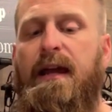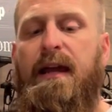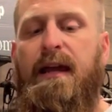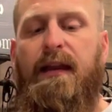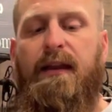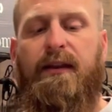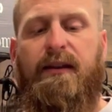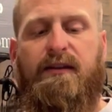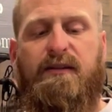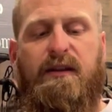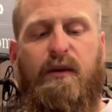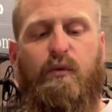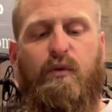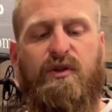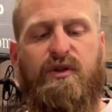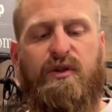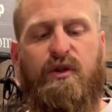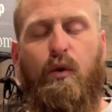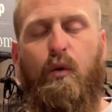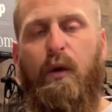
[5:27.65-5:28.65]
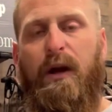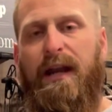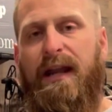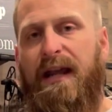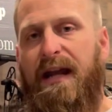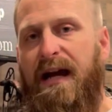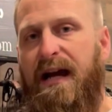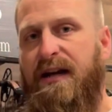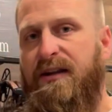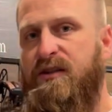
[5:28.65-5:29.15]
And like I said, we're still
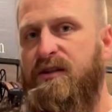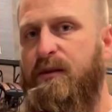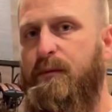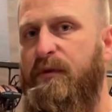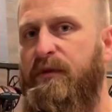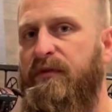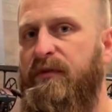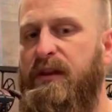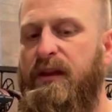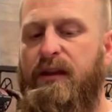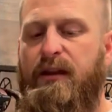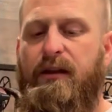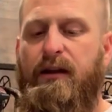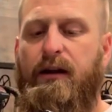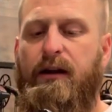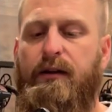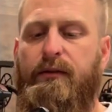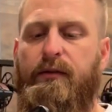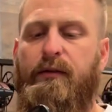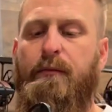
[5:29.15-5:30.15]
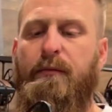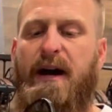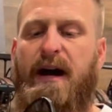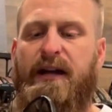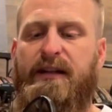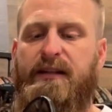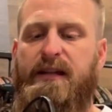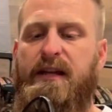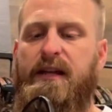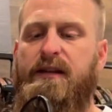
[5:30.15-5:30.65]
waiting on some of the
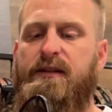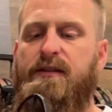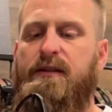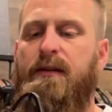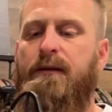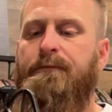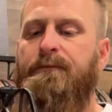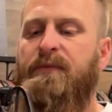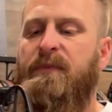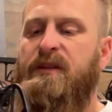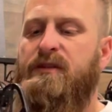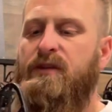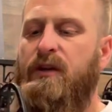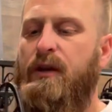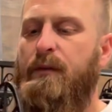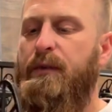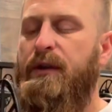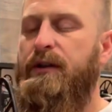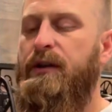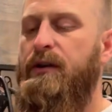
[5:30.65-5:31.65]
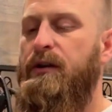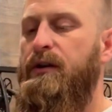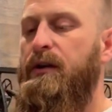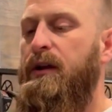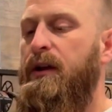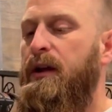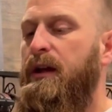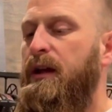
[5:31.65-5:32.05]
mod kits to come in here.